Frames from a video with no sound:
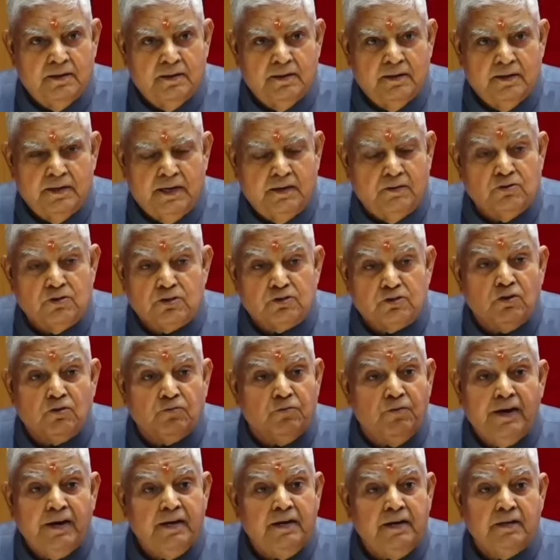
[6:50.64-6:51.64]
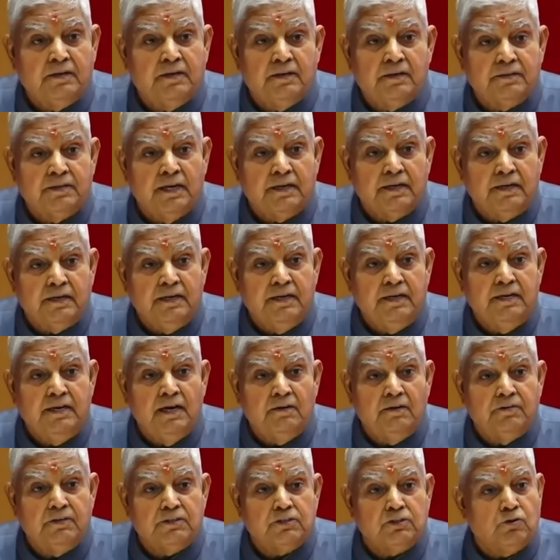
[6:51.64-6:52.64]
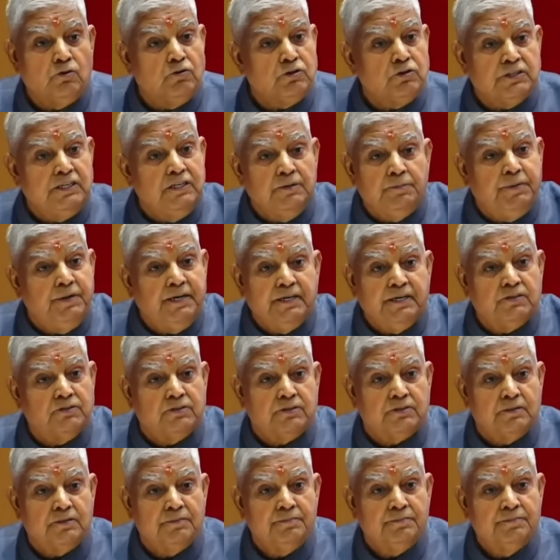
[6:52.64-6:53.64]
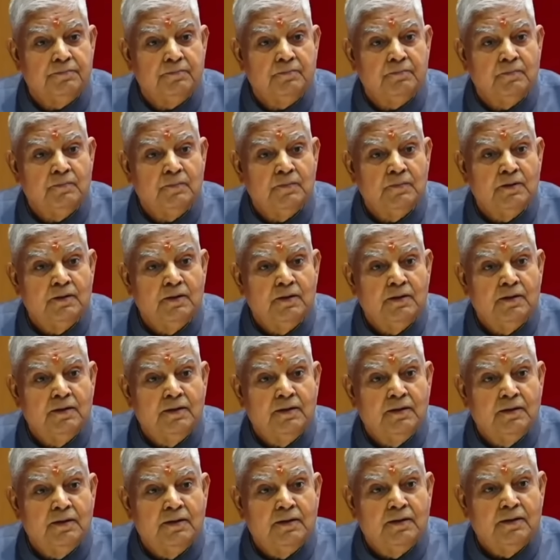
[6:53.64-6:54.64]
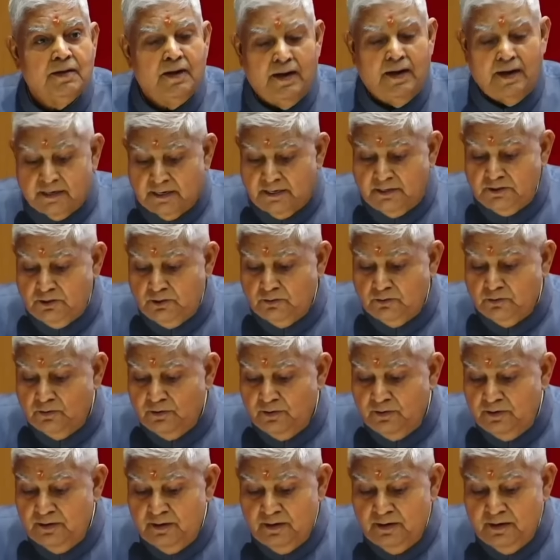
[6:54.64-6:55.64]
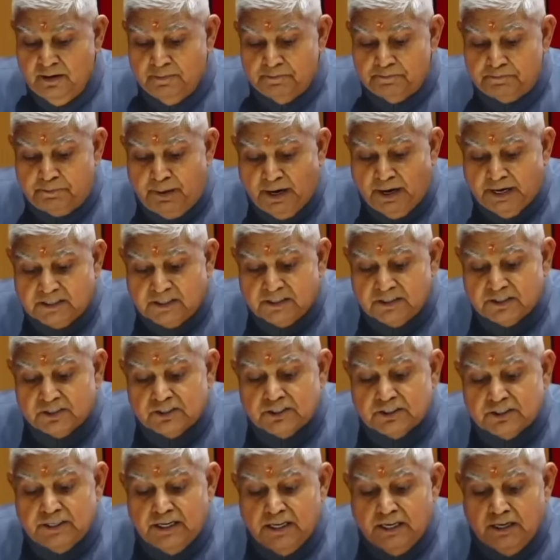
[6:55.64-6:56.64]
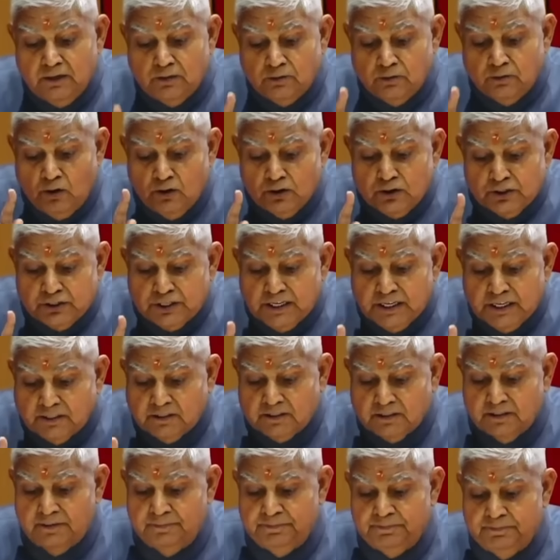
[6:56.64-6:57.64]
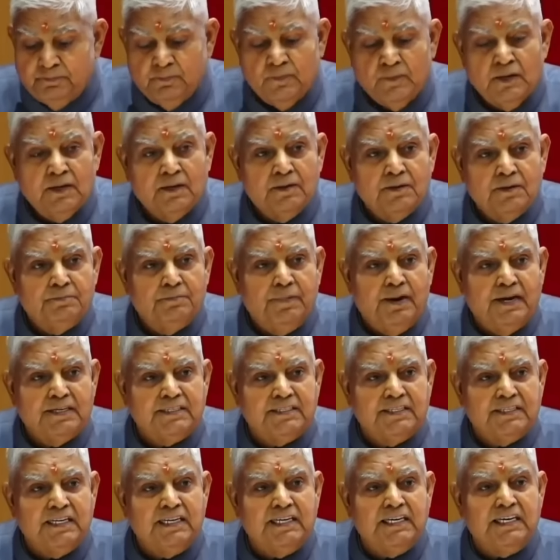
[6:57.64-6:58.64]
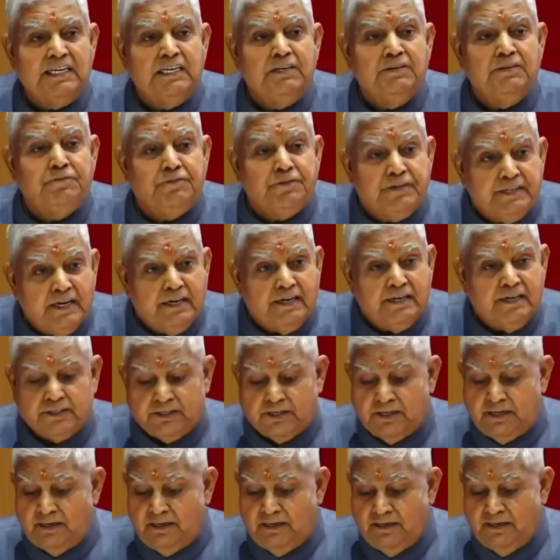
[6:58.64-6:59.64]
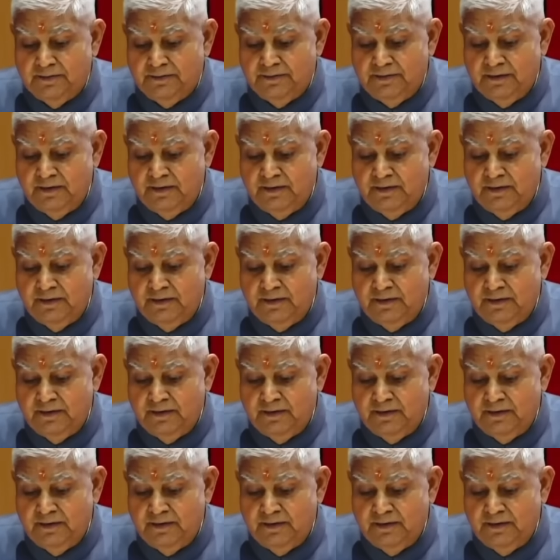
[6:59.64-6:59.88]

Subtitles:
he was not worried that India once lost independence. I continue, but she lost it by the infidelity